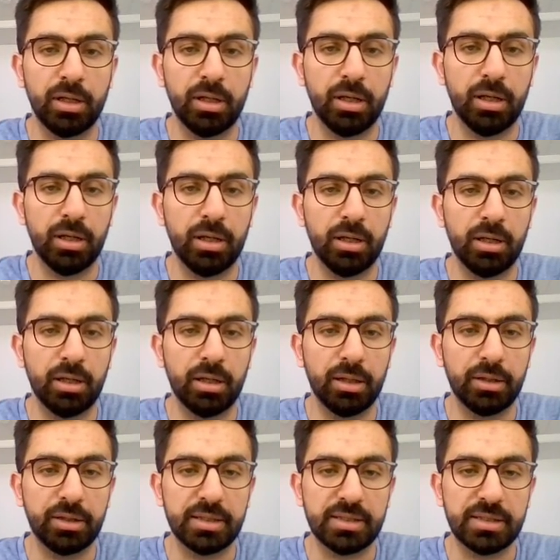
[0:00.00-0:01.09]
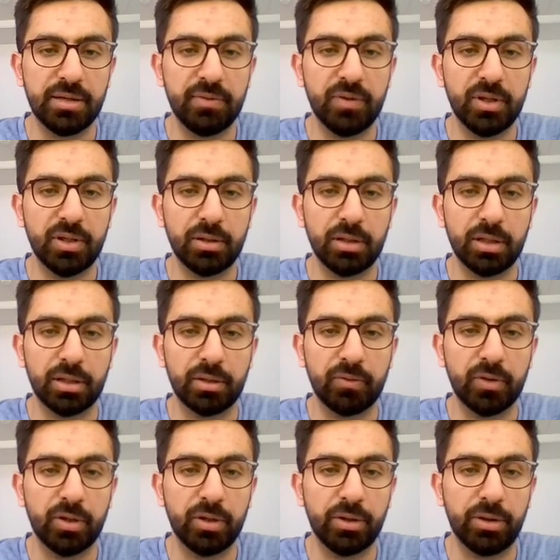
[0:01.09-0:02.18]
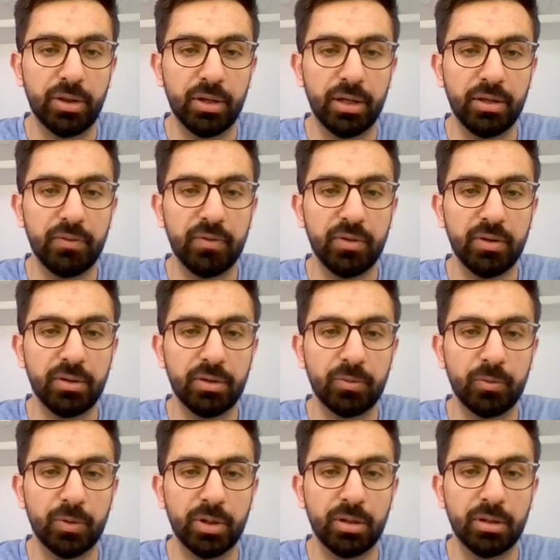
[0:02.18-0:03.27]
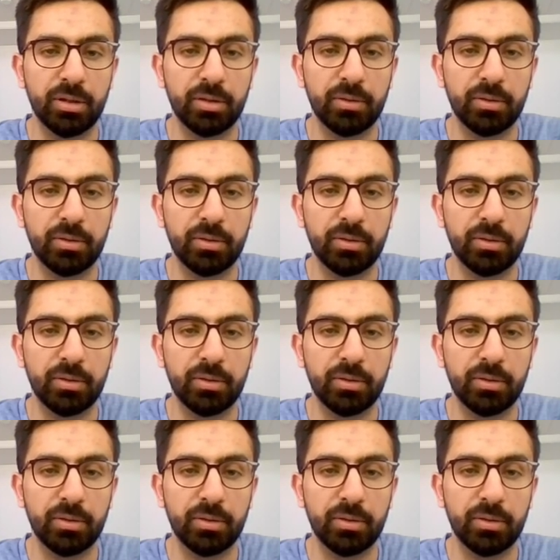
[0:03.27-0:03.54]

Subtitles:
and this event like fire the event when